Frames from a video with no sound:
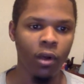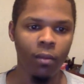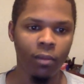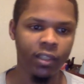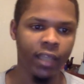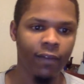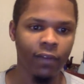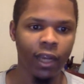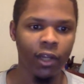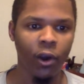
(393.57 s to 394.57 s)
Plus, they have a
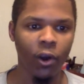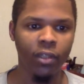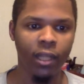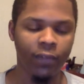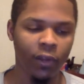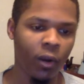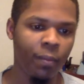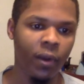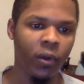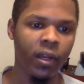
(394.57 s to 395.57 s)
lot of guards that I feel are
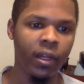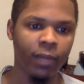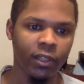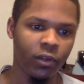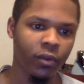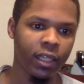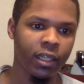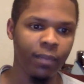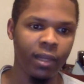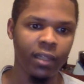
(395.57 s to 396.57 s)
better than him that's going to get the
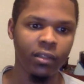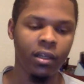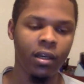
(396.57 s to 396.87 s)
minutes.